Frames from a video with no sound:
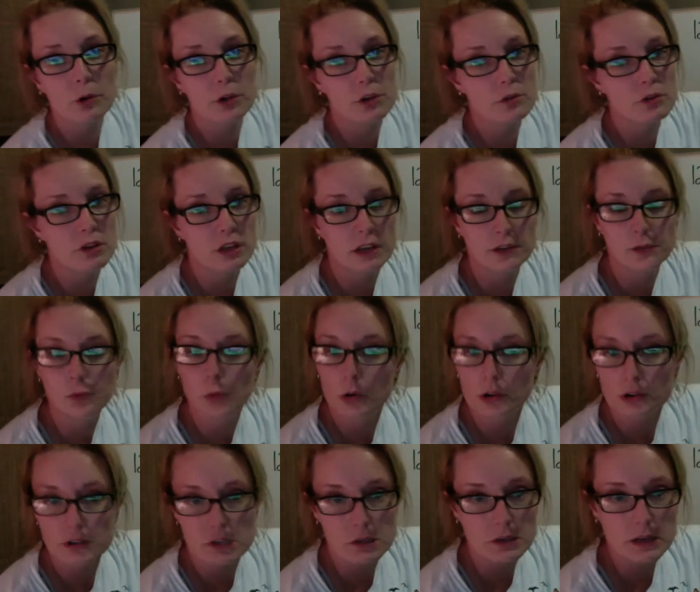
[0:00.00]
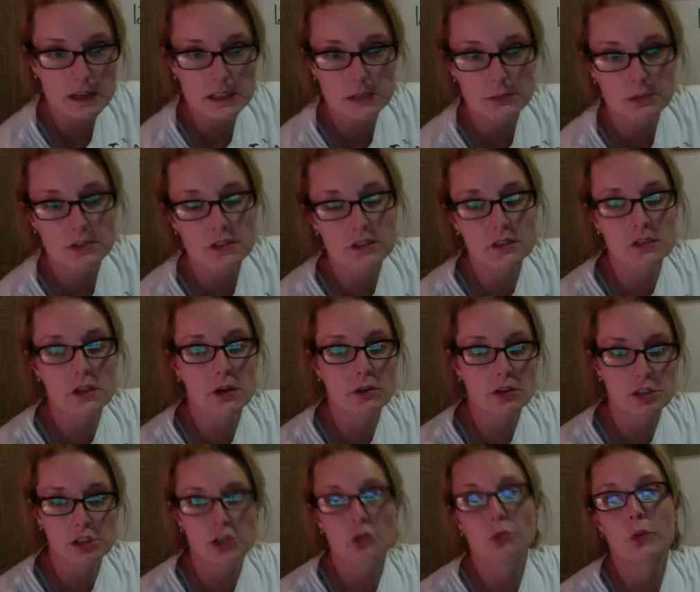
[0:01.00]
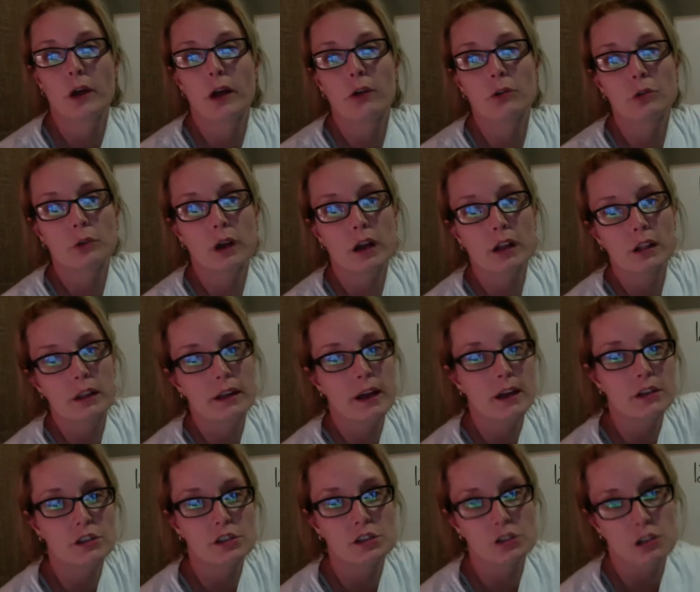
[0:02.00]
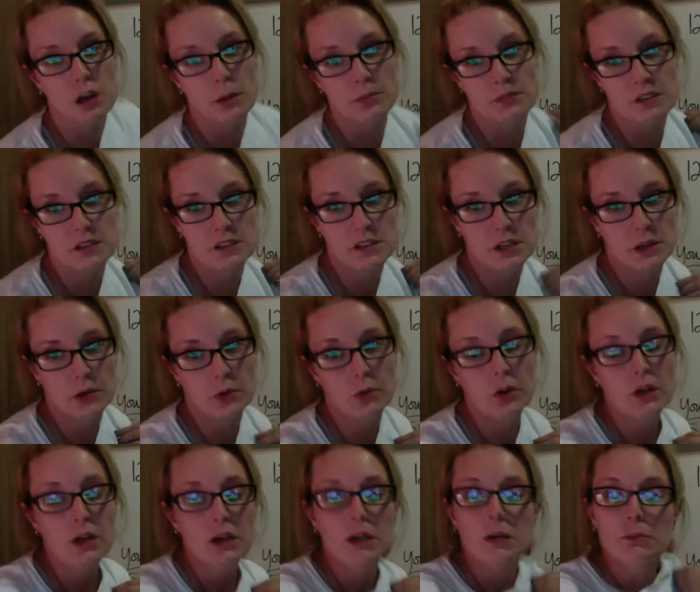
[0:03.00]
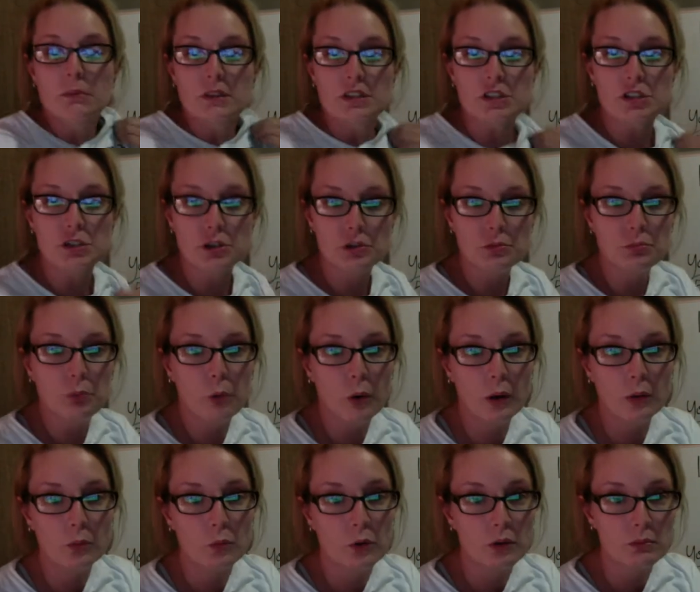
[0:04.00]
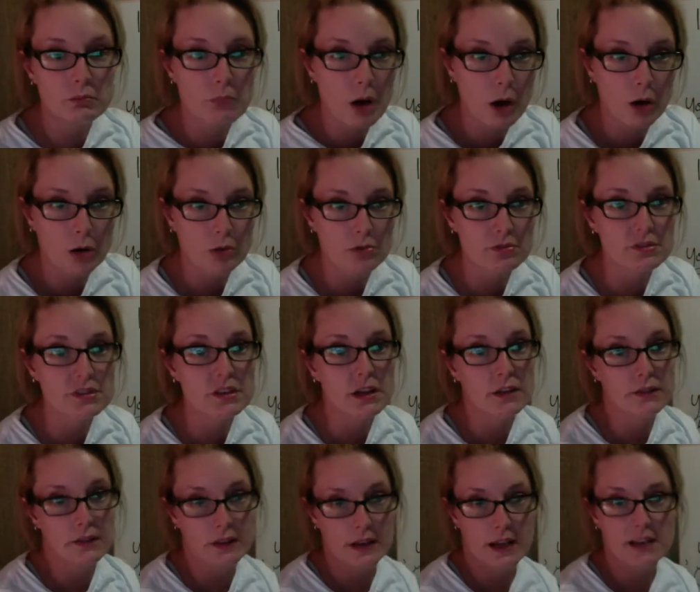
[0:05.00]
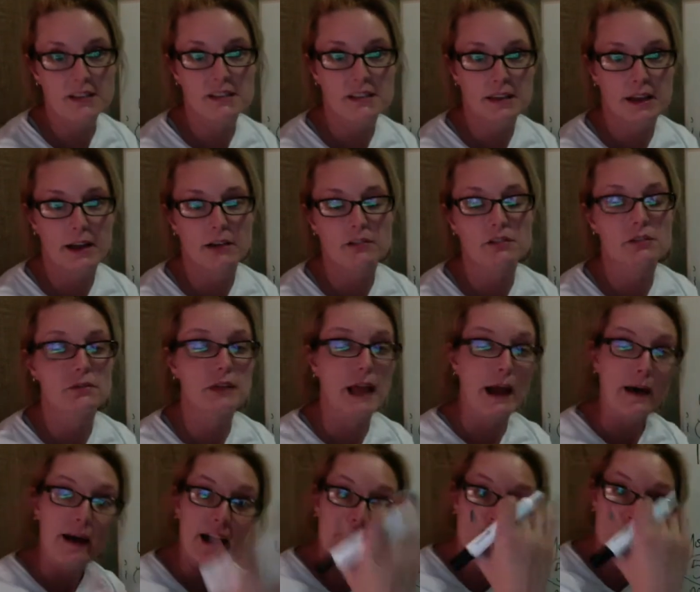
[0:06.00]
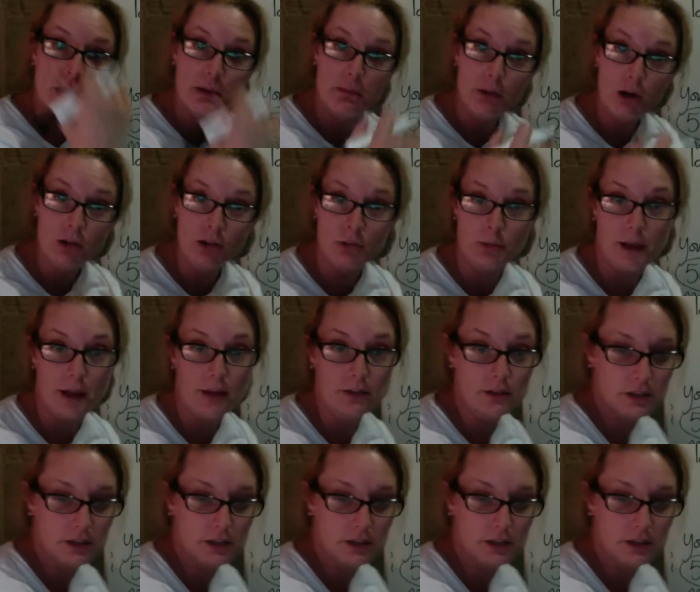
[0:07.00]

You can give 1 or 2 decimals as long as you round correctly. I just stopped at 2. It's 2.1 moles of NaCl. So now I have my mole amount.